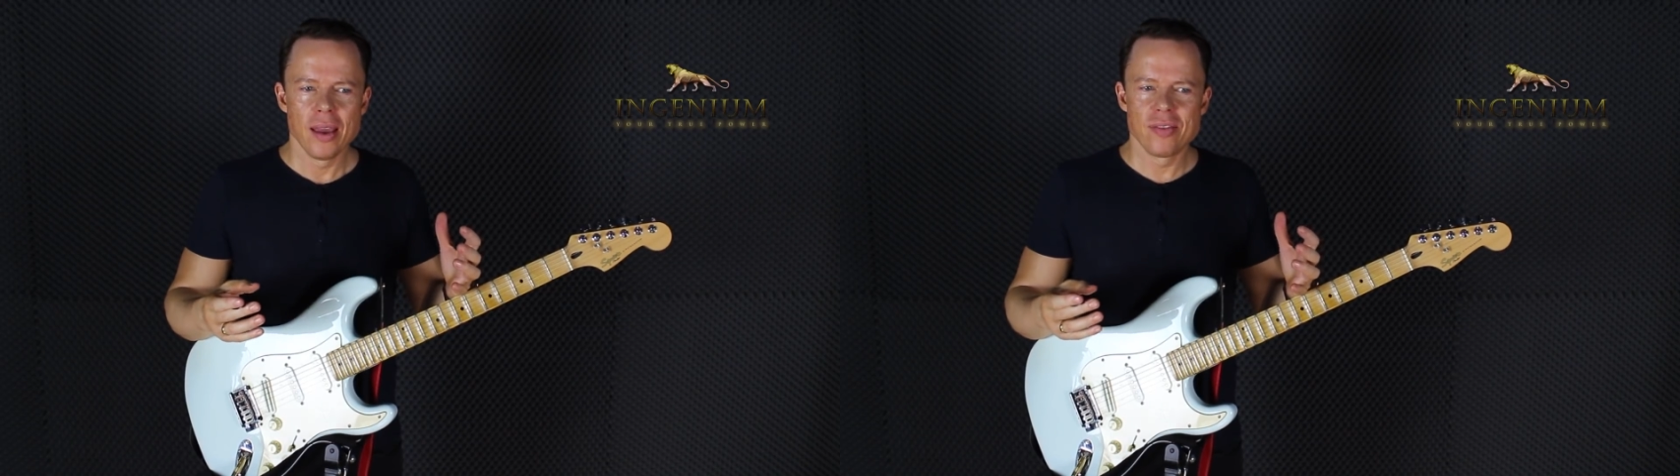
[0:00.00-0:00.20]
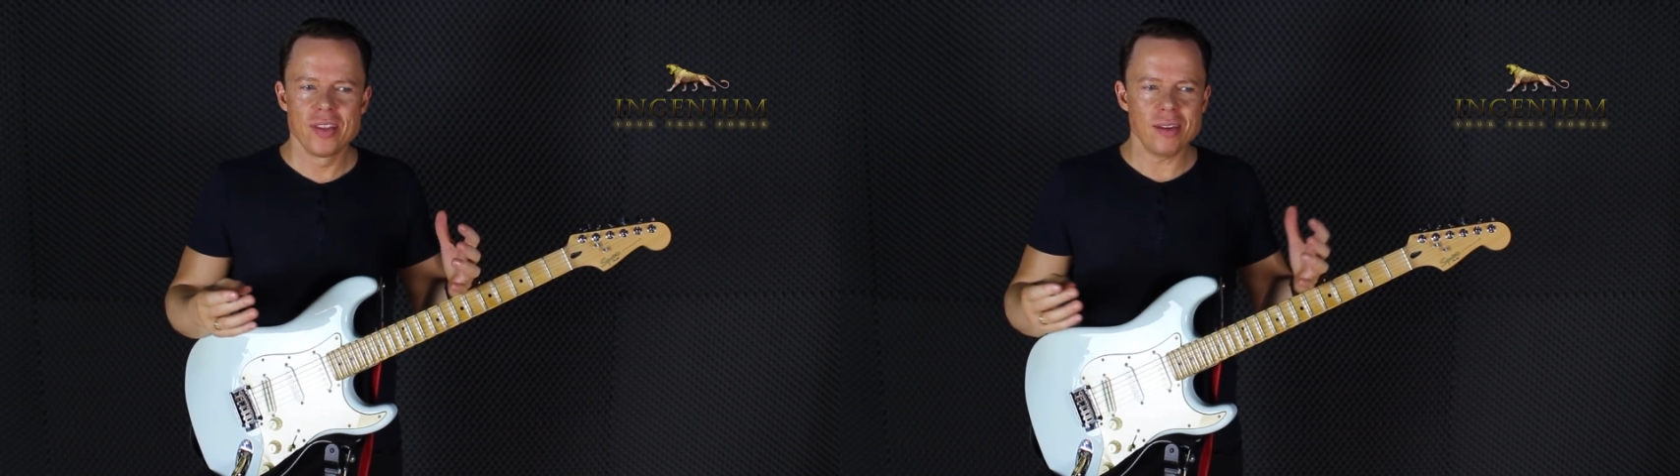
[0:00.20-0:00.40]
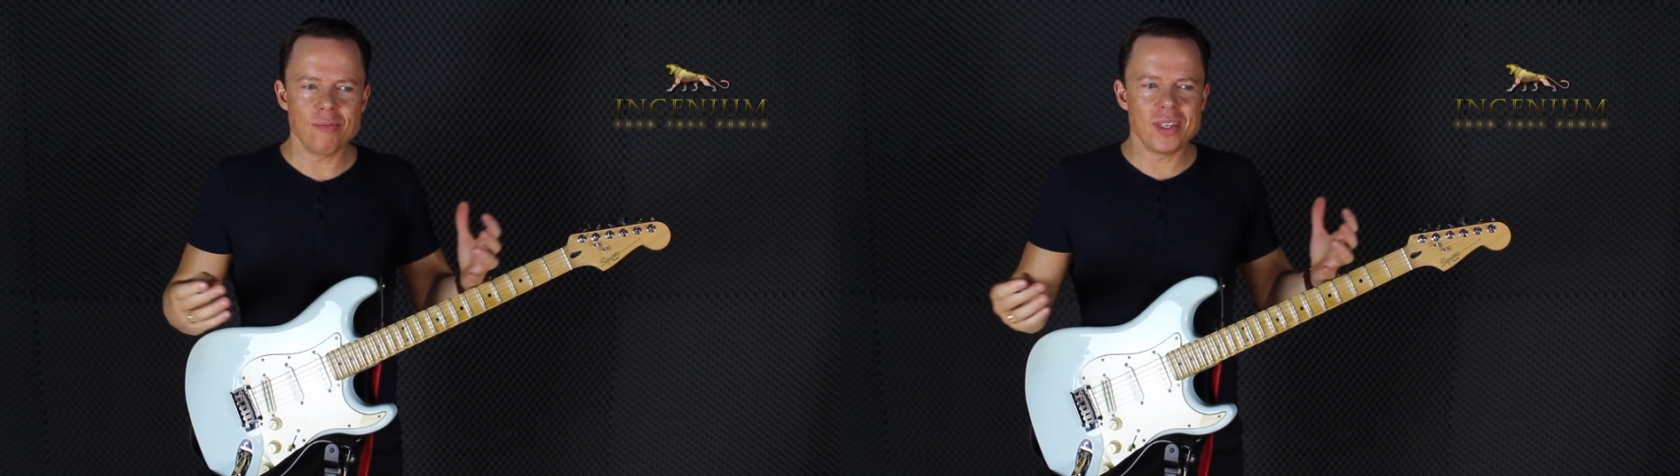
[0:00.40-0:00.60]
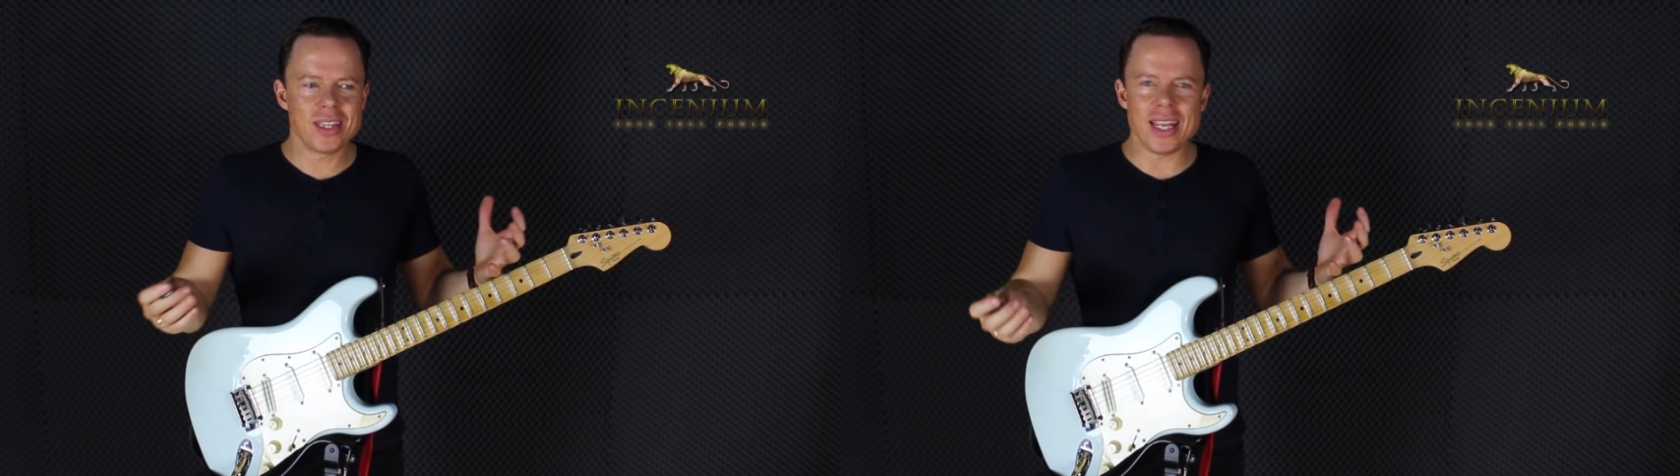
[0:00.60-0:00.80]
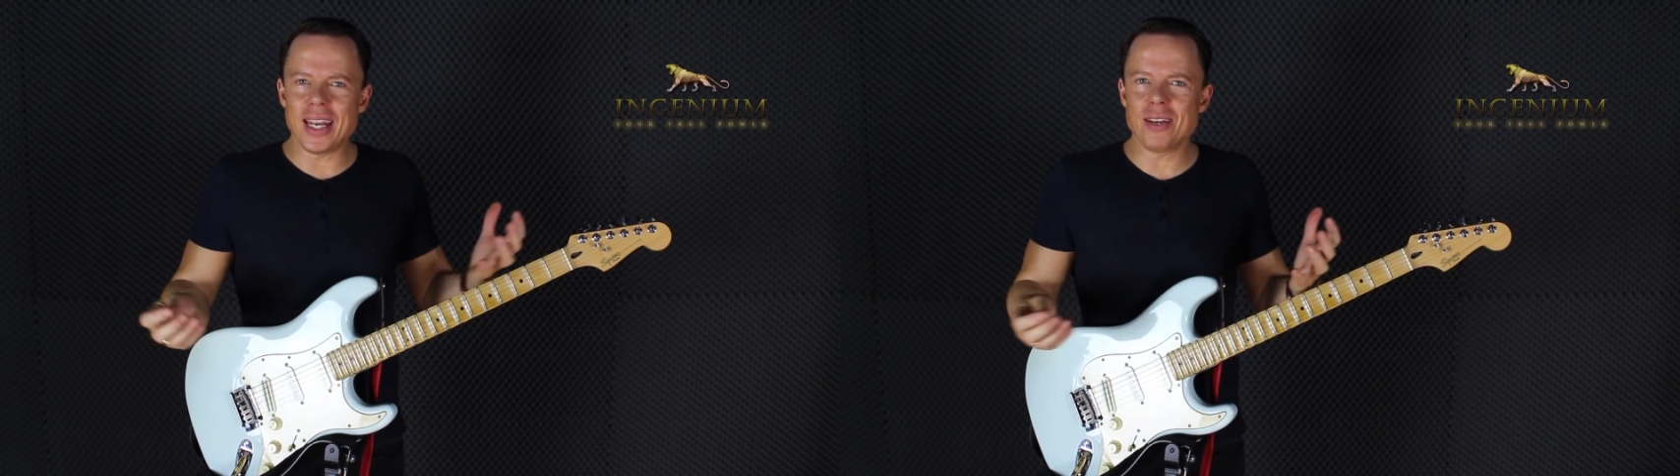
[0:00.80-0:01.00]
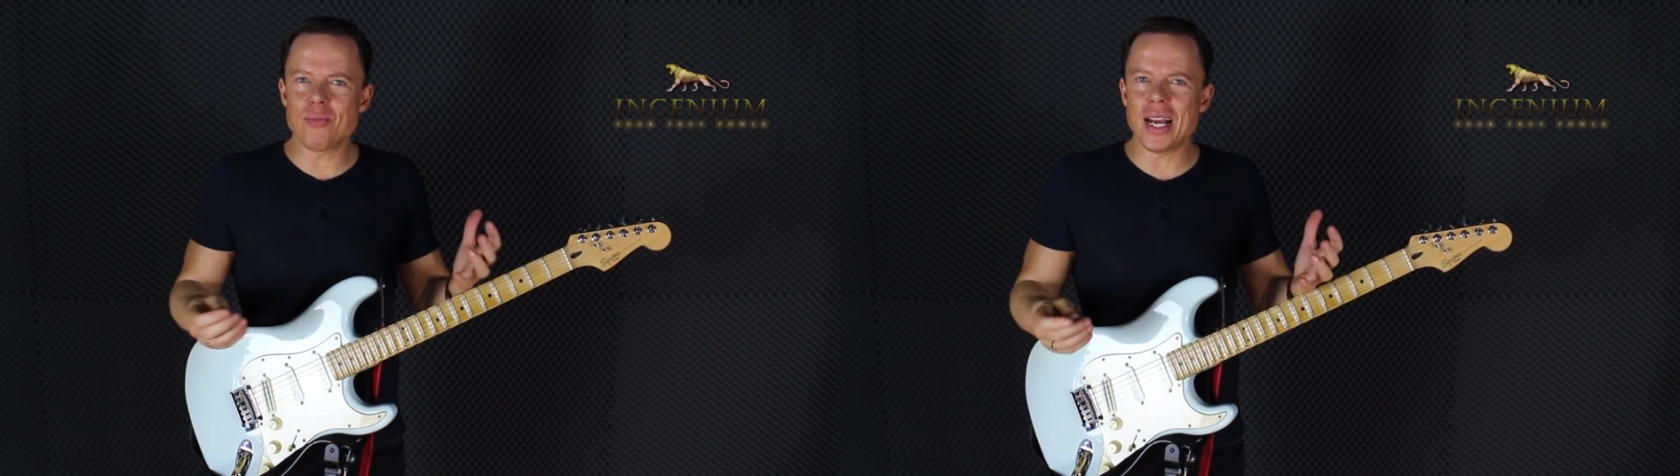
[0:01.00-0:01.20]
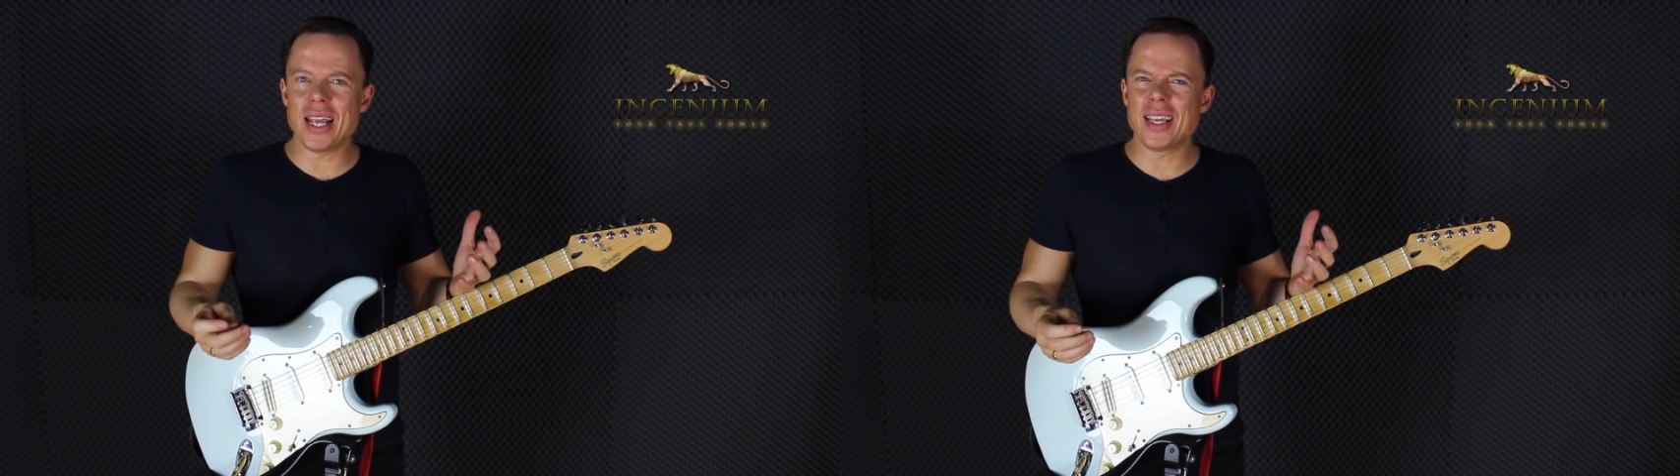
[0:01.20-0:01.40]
they didn't really,